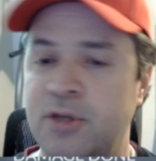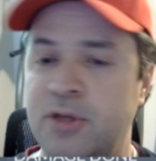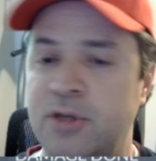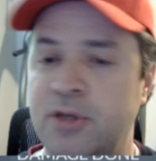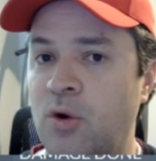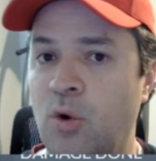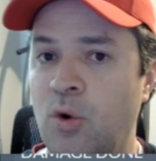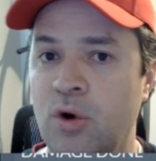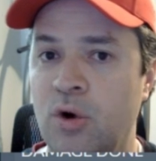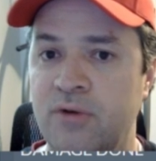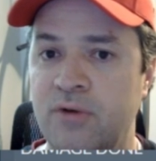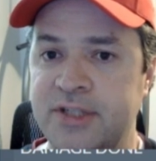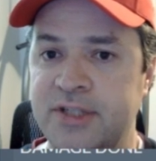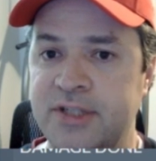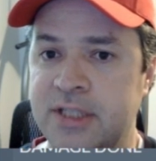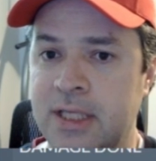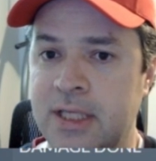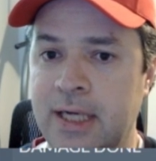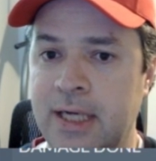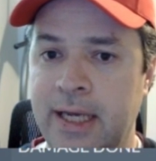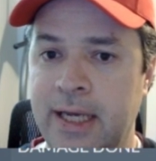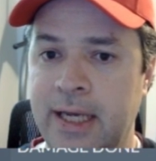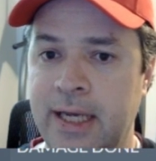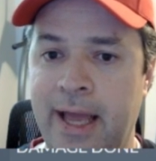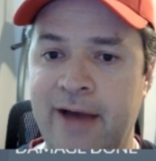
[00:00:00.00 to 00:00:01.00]
Corvus
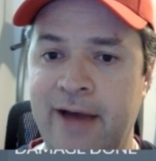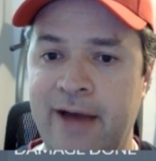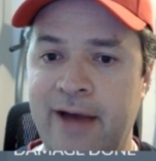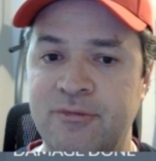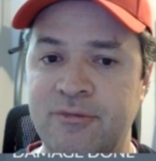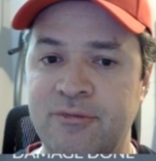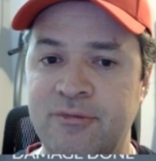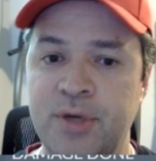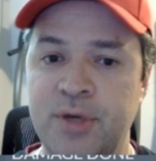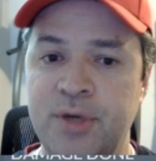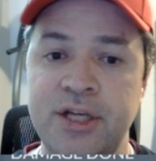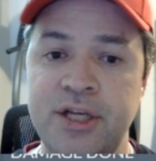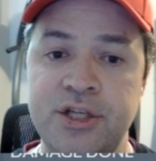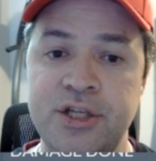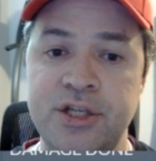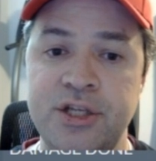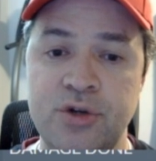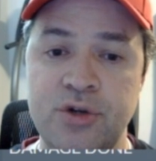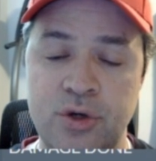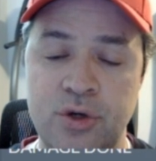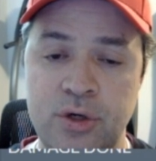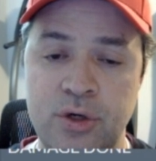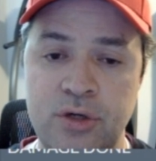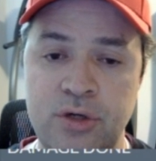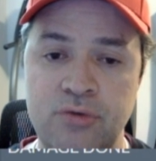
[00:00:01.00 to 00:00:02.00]
that I have. But you
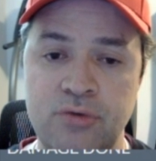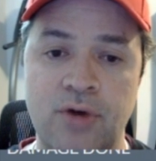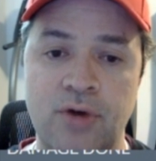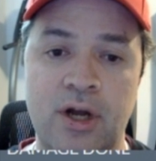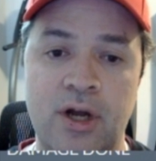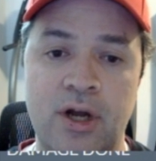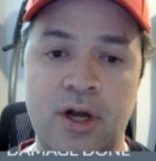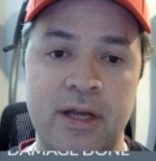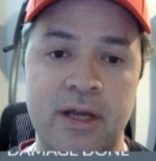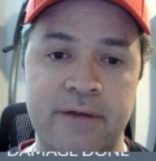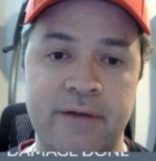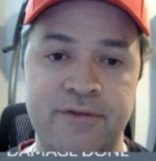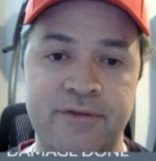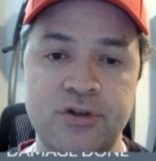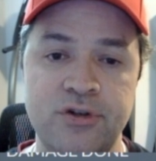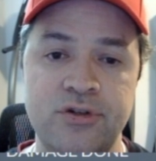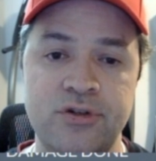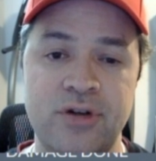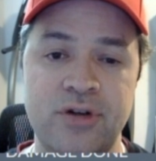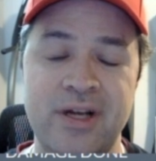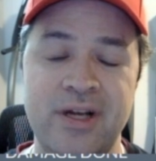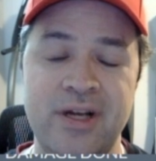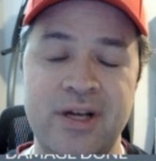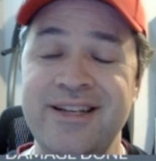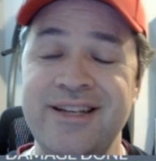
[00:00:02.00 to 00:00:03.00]
could run, if you're
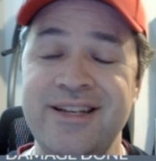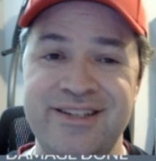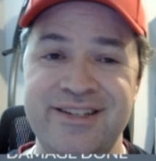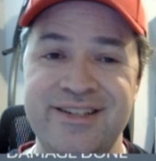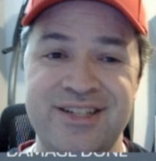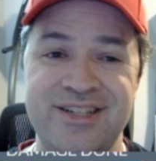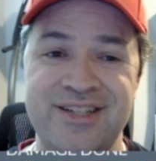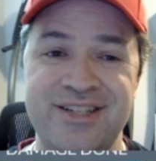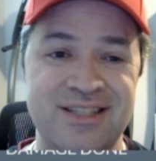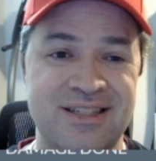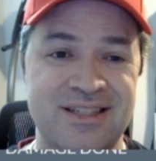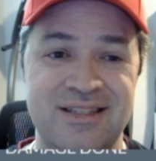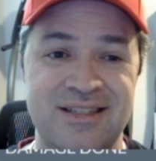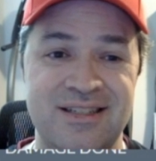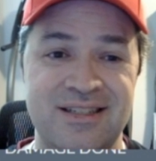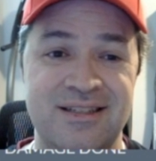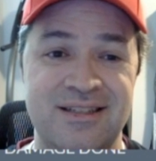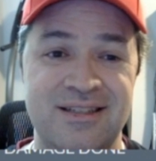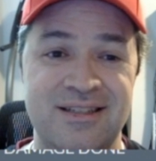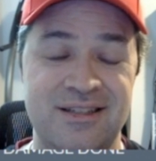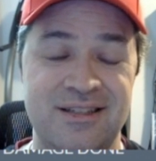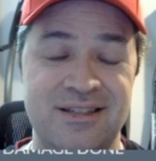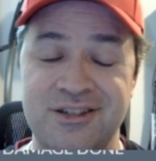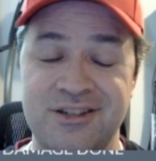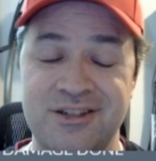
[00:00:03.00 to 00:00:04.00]
trying to just,
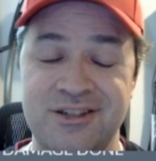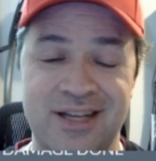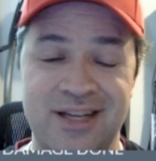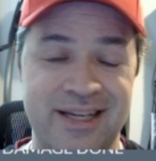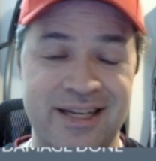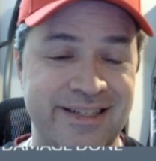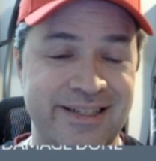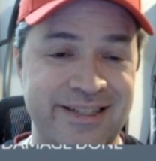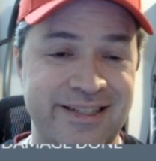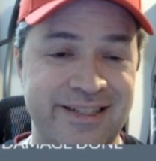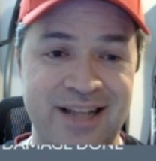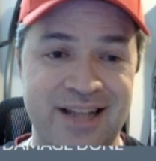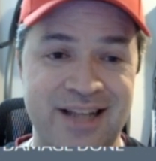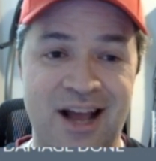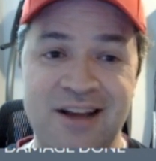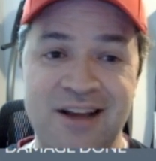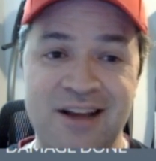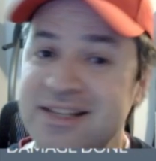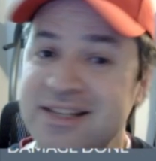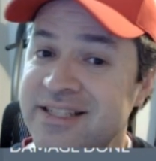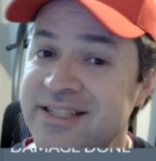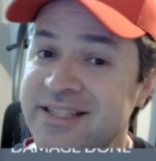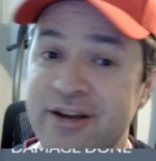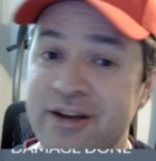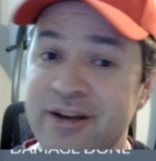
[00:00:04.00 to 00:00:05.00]

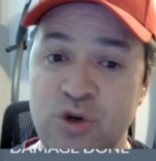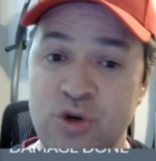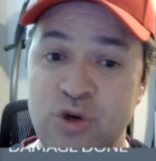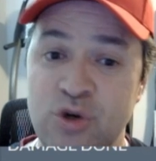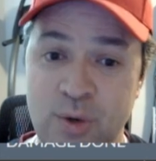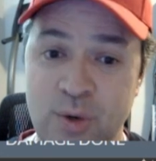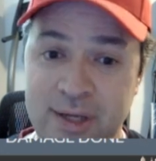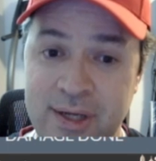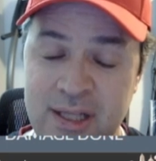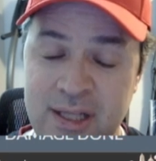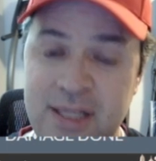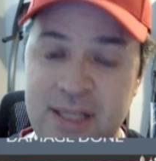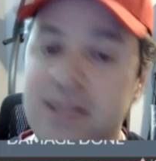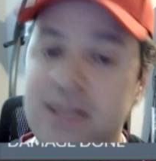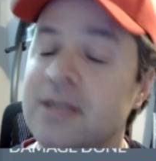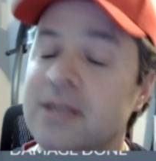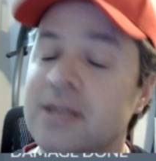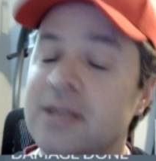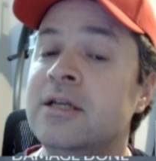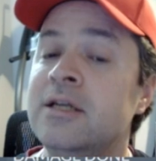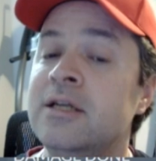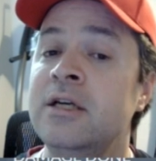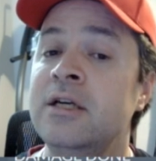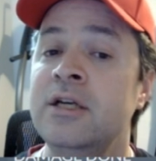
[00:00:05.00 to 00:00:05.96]
knock this out quickly,